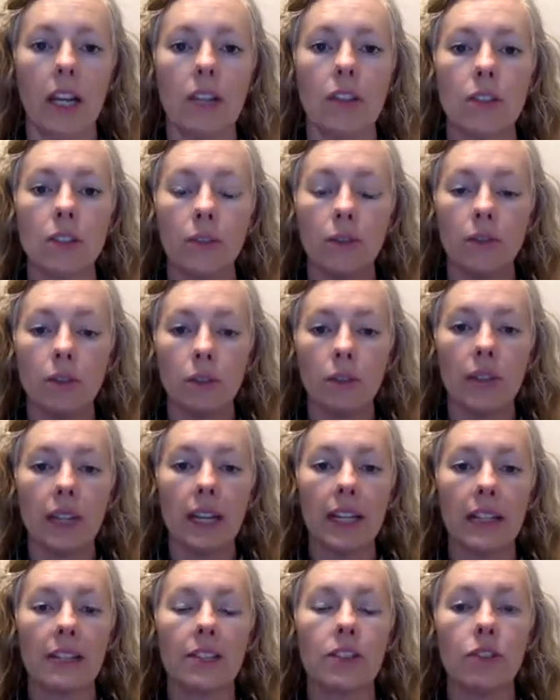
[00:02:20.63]
So food
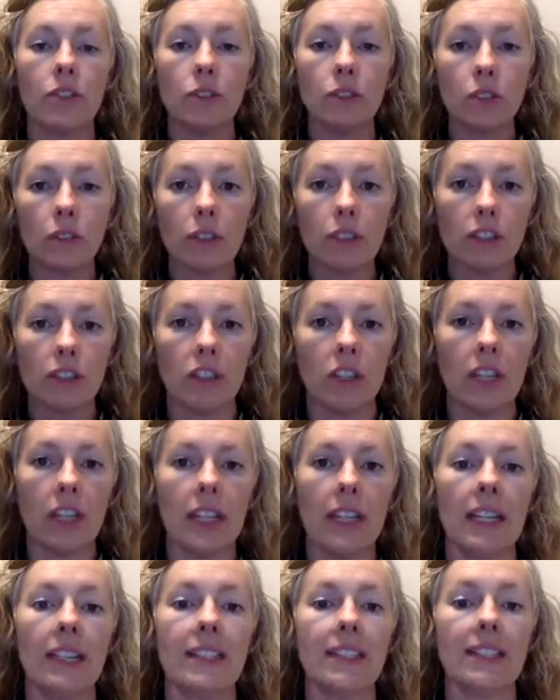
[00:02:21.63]
that is
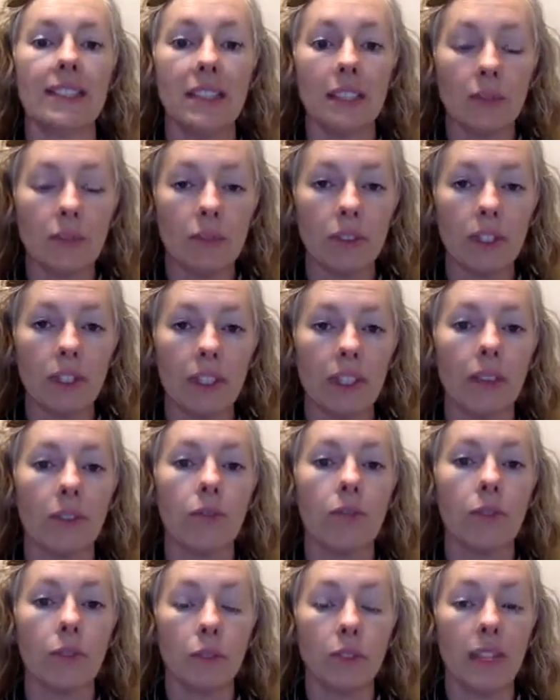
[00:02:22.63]
nourishing is different than
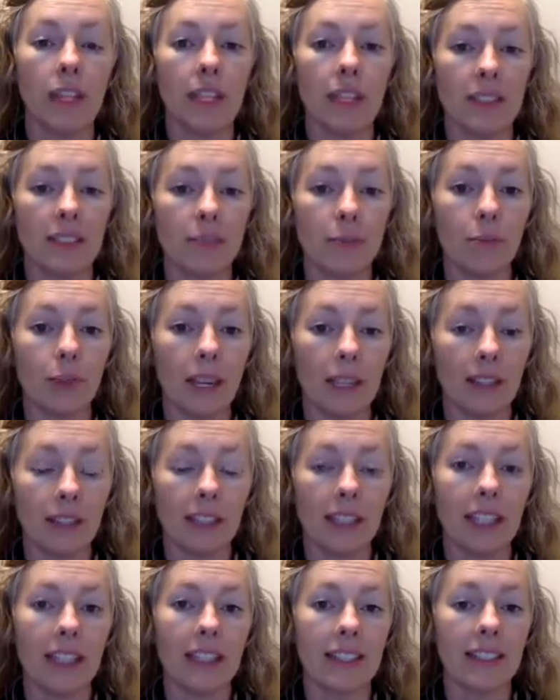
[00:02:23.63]
food that is
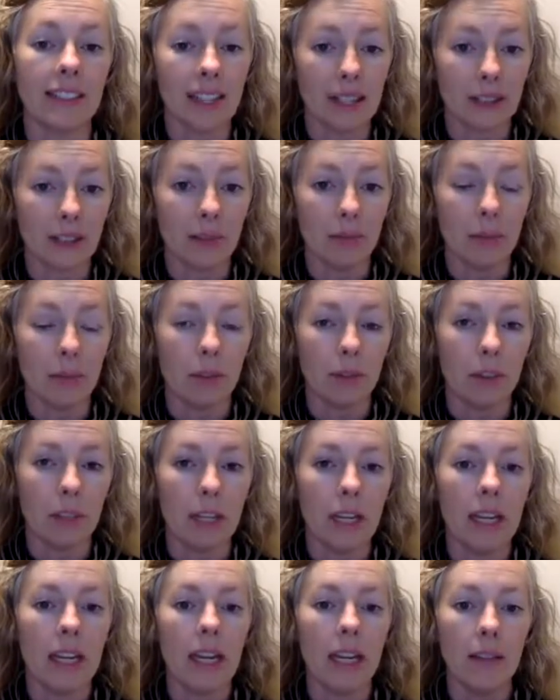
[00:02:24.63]
readily accessible
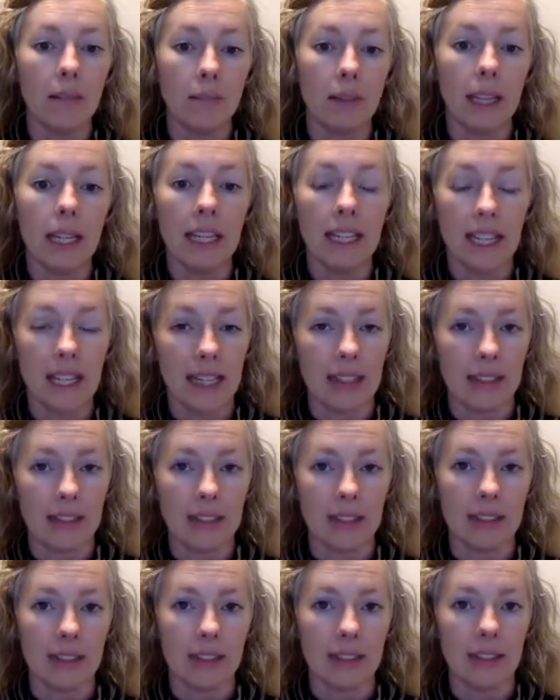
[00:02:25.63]
in many
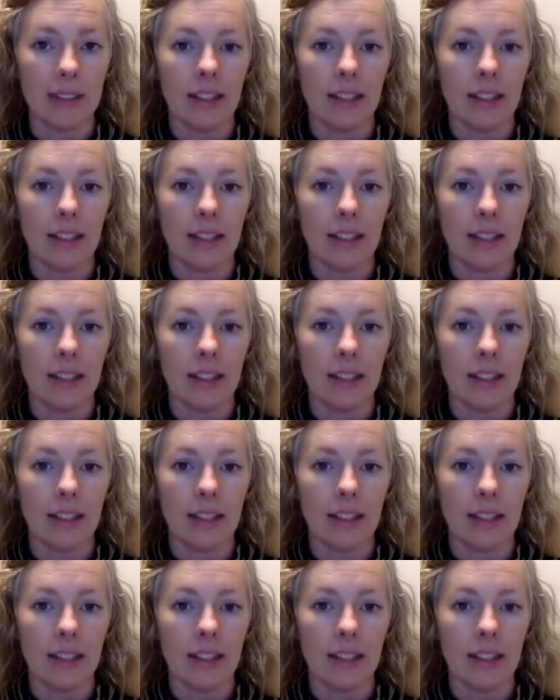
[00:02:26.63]
cases.